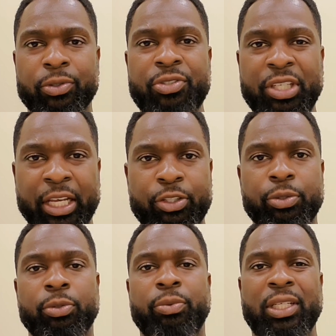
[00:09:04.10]

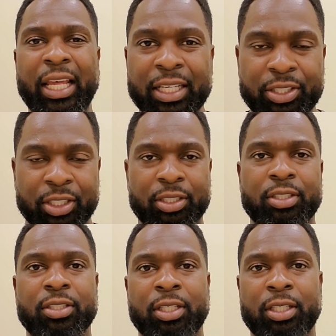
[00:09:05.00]
sexual relations
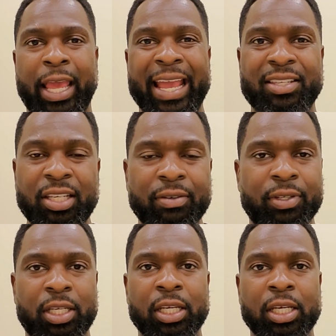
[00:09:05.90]
and
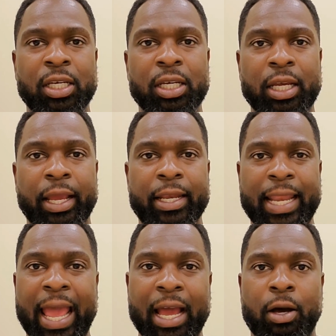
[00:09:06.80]
activity. And
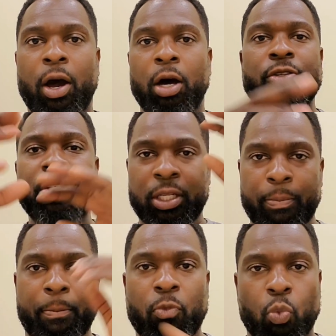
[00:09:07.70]
now, all of a
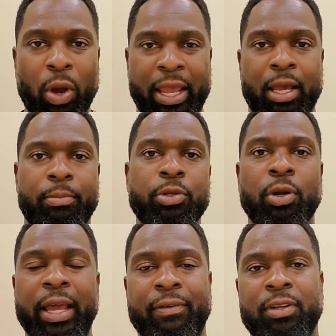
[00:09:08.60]
sudden, wham, you don't
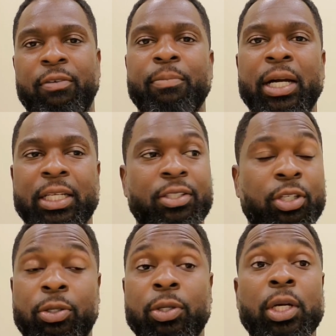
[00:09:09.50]
have enough money.
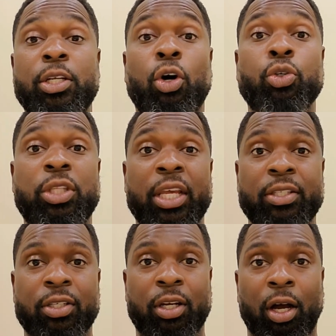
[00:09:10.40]
So those
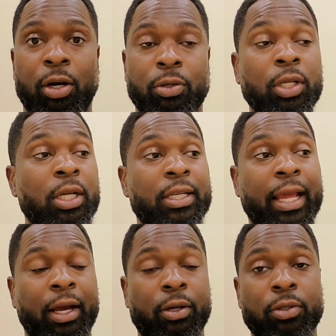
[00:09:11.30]
things are gone.
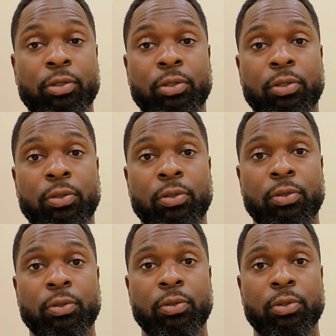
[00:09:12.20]
Now,
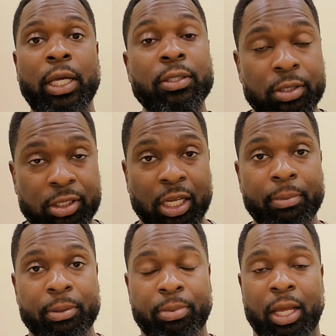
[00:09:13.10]
that's a
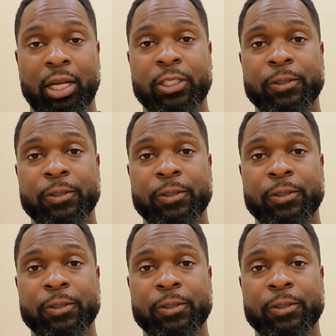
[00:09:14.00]
stumbling block.